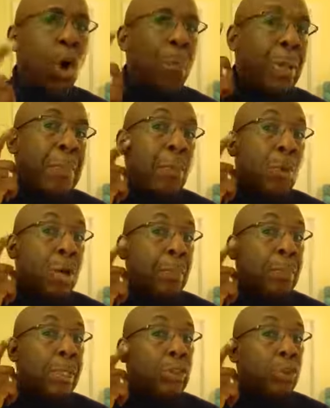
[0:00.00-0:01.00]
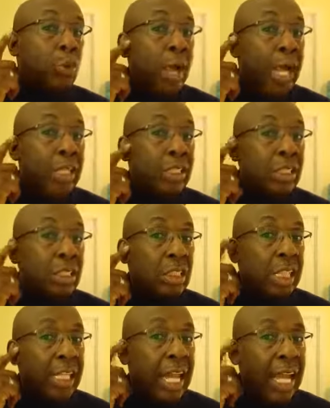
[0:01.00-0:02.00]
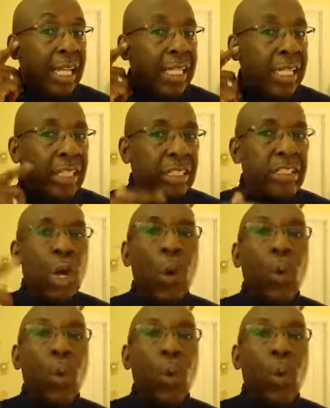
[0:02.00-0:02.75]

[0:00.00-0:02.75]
or people want to put trash in our ears,